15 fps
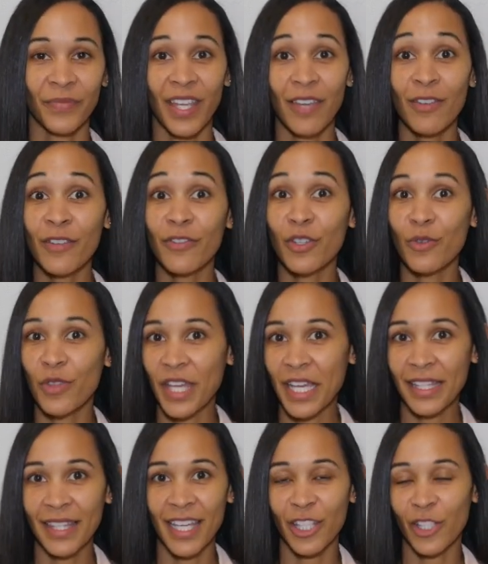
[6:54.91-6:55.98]
Even if you
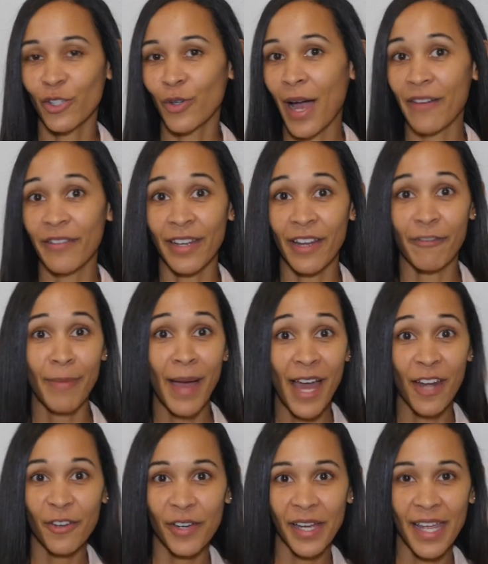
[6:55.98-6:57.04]
think that you have enough
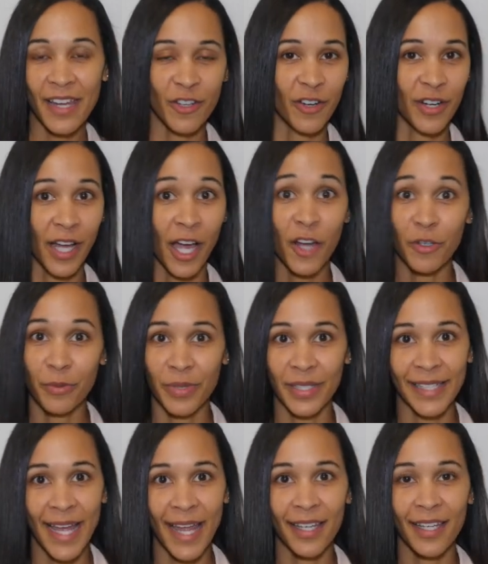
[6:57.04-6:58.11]
battery and you're at
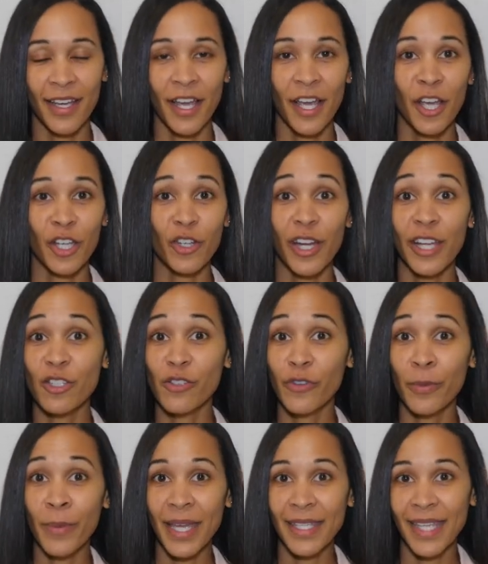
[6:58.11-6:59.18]
100%, your
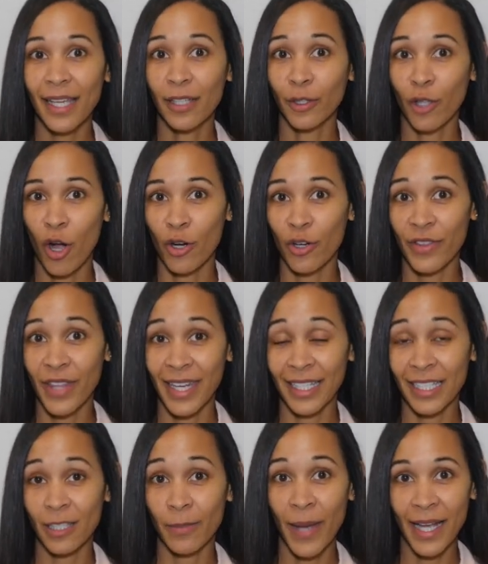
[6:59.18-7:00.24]
interview may take longer than
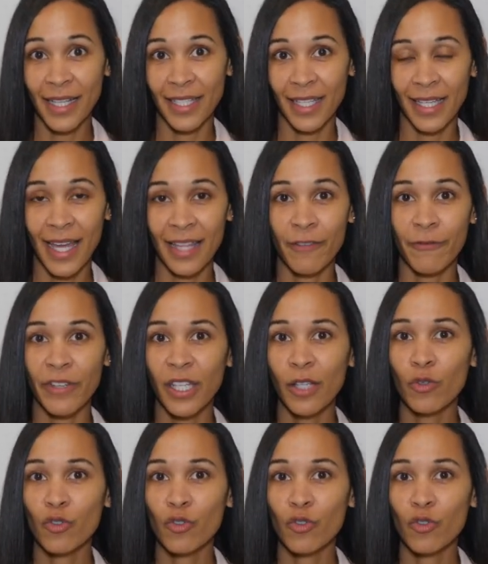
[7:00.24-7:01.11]
expected and the video